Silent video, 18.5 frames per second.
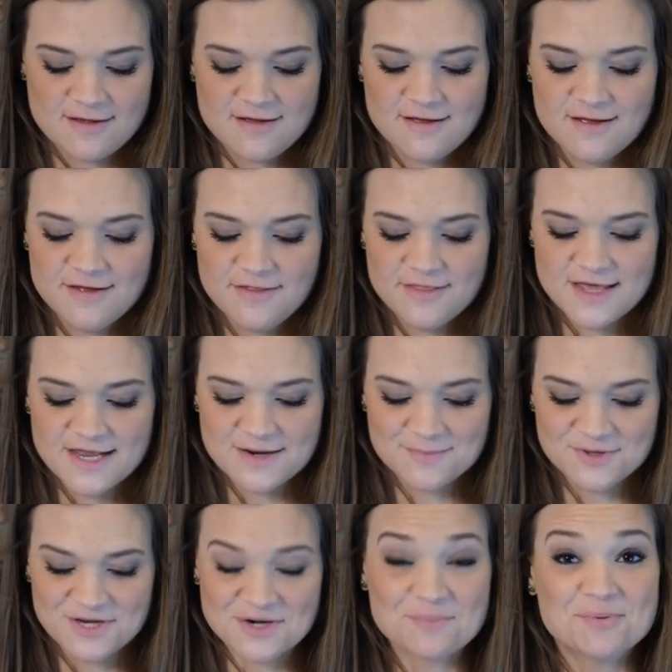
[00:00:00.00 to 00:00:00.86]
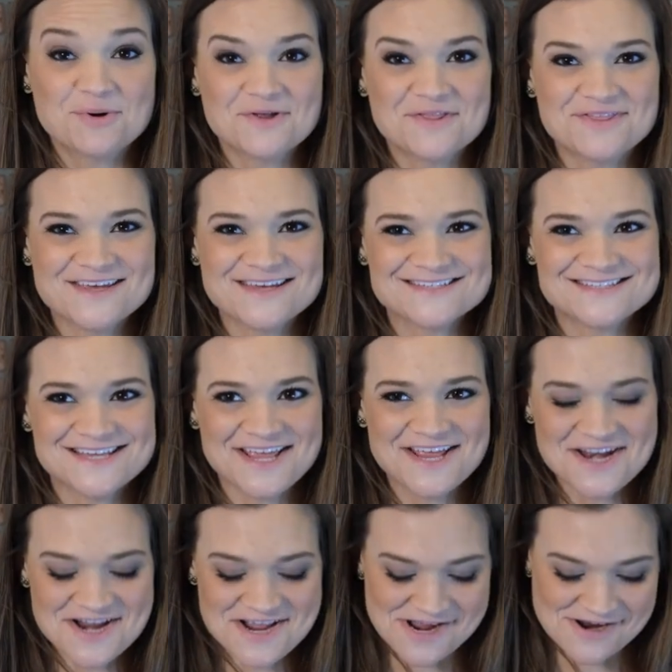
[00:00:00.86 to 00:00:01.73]
And then I'm gonna put these
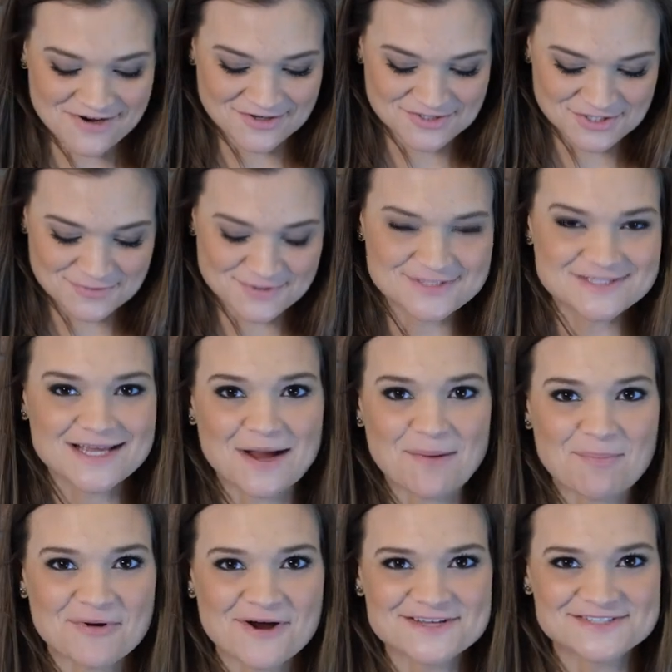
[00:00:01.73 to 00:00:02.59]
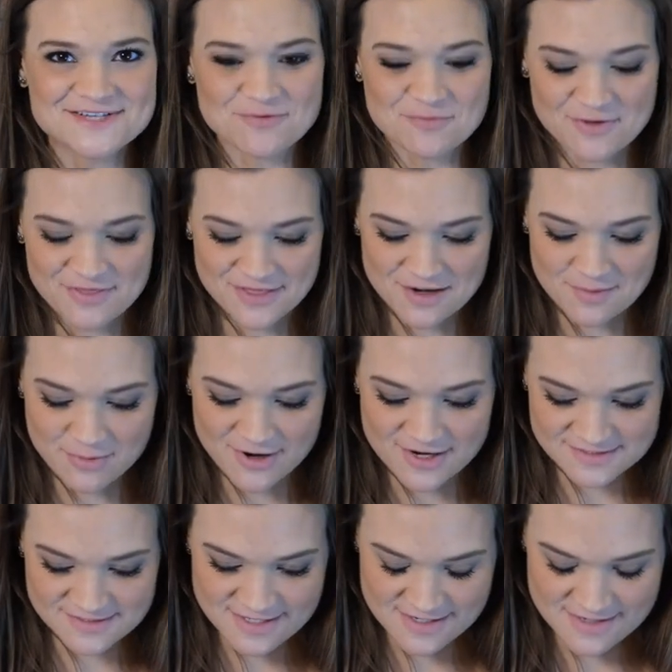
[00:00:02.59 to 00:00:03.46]
in here, so it's like a present within a
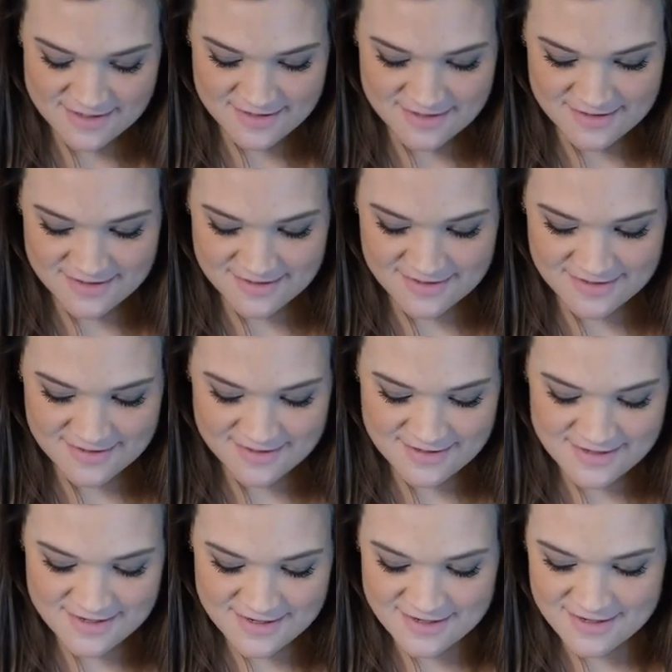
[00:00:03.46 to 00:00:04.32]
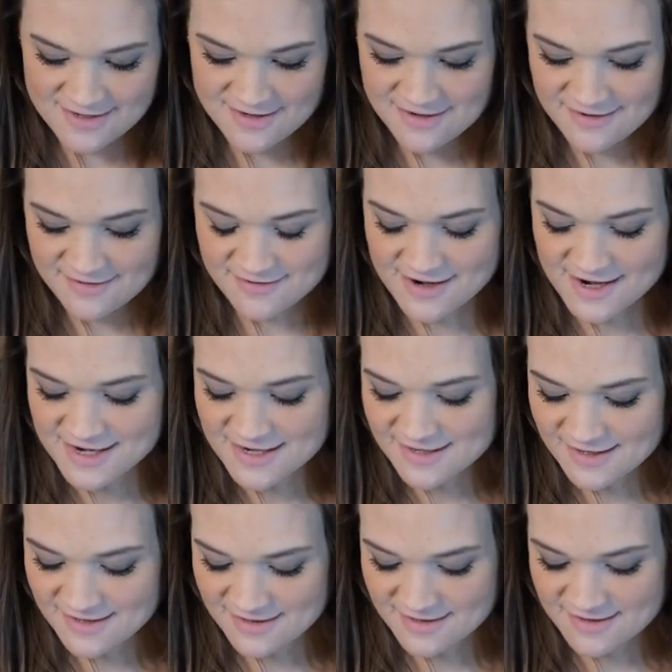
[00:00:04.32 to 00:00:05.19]
present,
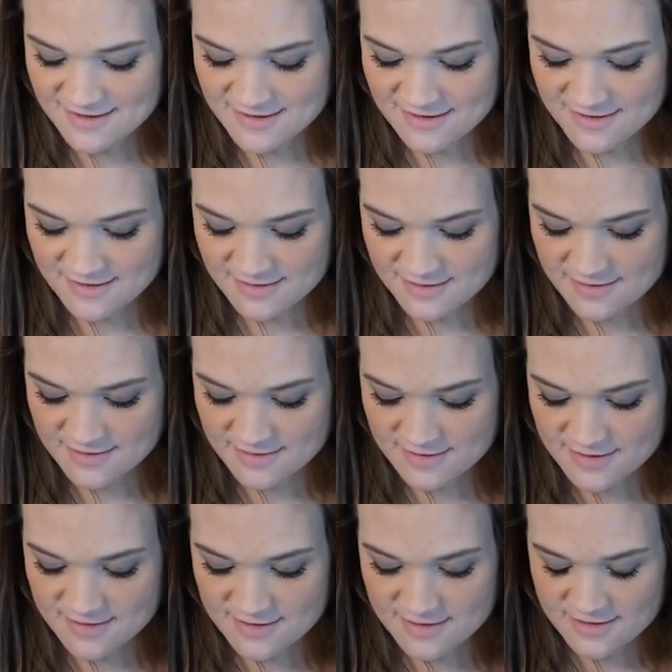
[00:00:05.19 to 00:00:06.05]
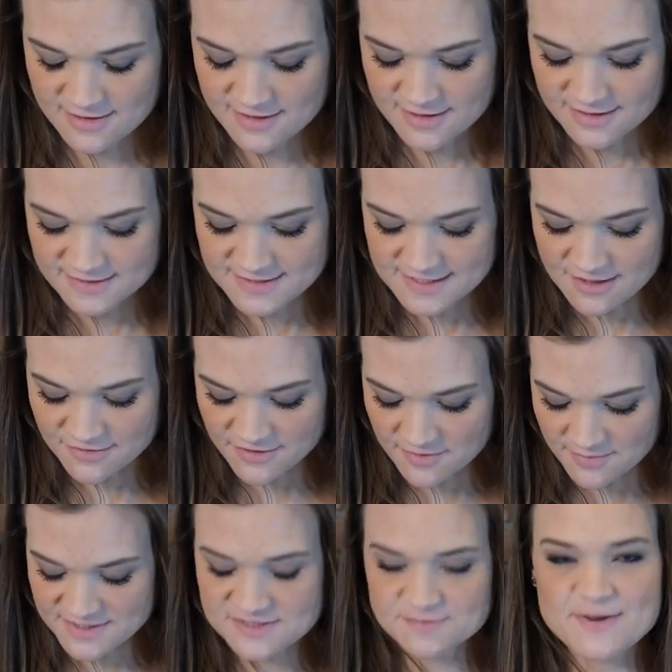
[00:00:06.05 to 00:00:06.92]
right? Seal
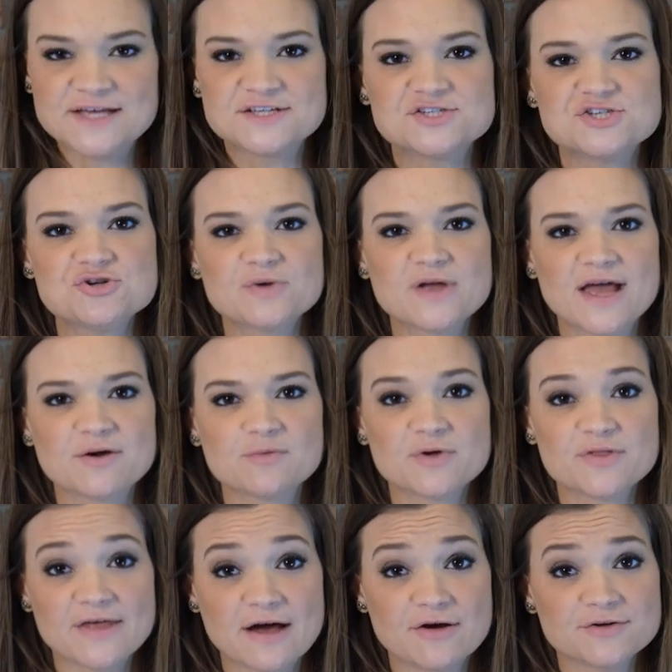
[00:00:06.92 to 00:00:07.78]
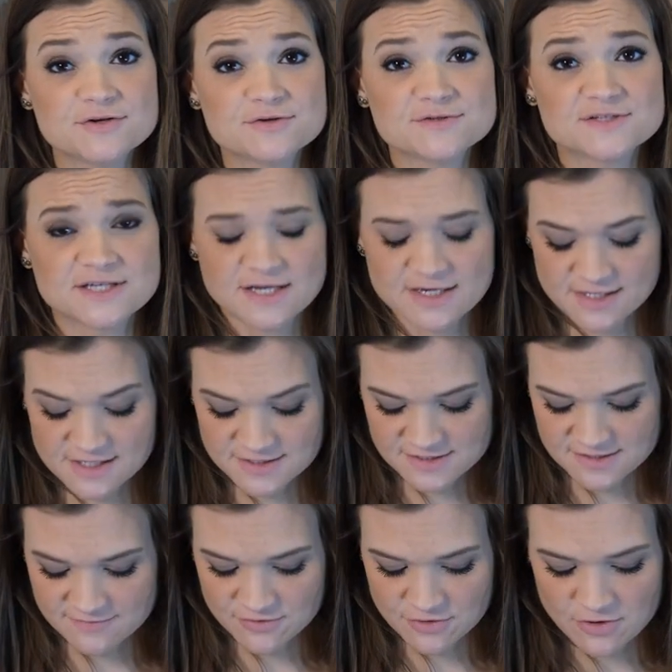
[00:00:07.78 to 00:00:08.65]
them as best you can without using
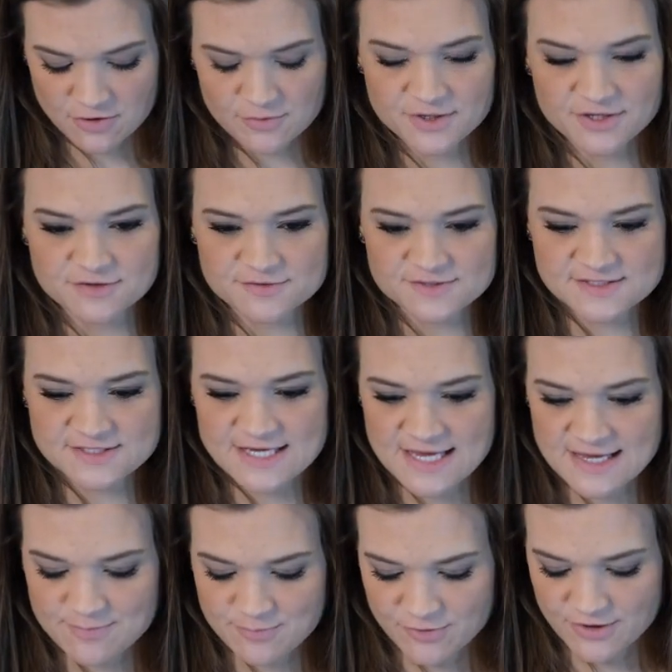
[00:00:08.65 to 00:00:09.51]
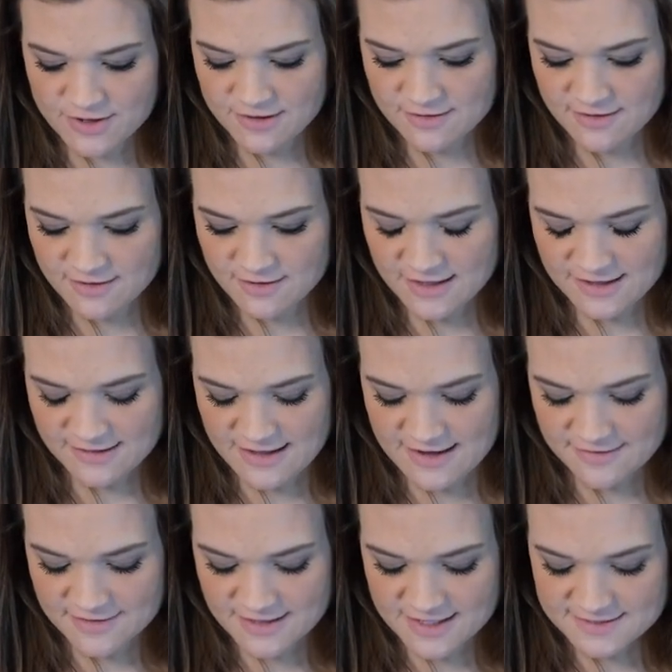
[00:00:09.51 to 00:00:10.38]
adhesive. You don't want to use tape or anything like
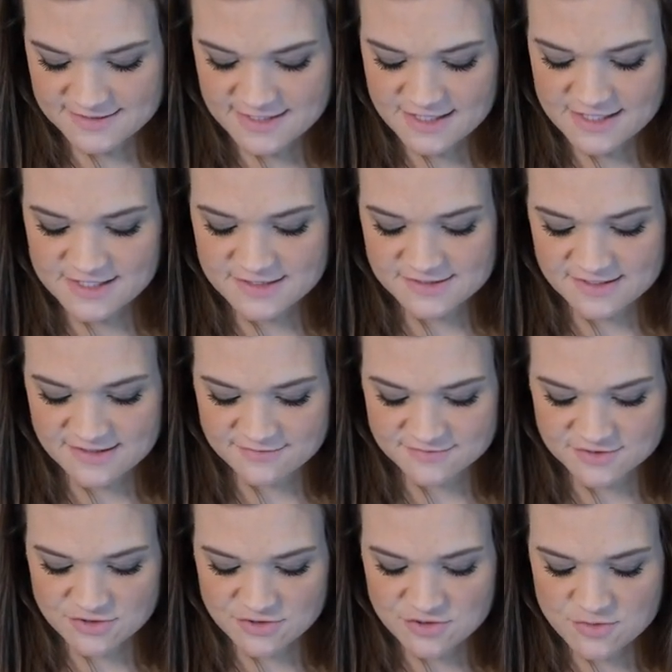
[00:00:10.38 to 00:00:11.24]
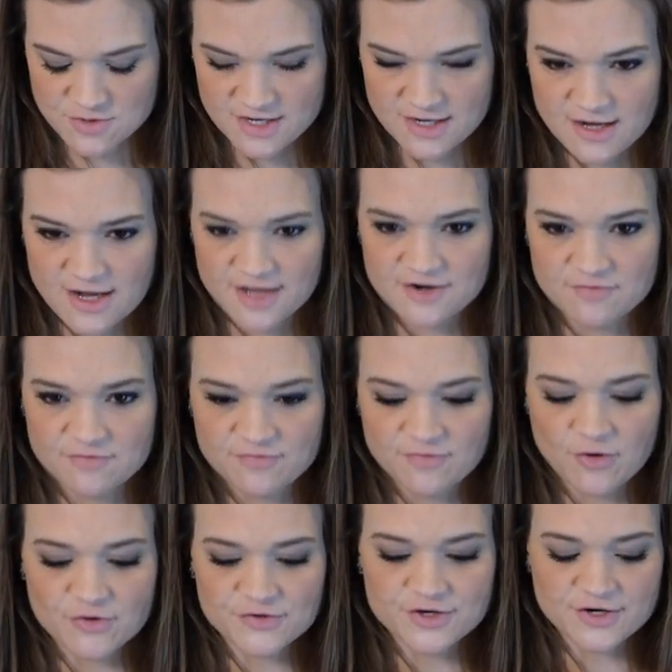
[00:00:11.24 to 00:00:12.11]
that that has adhesive, so you can kind of
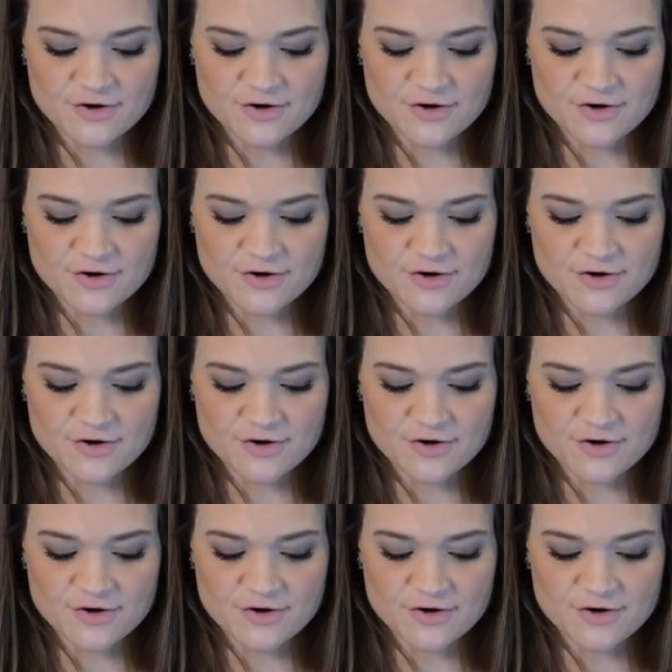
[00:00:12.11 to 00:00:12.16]
fold it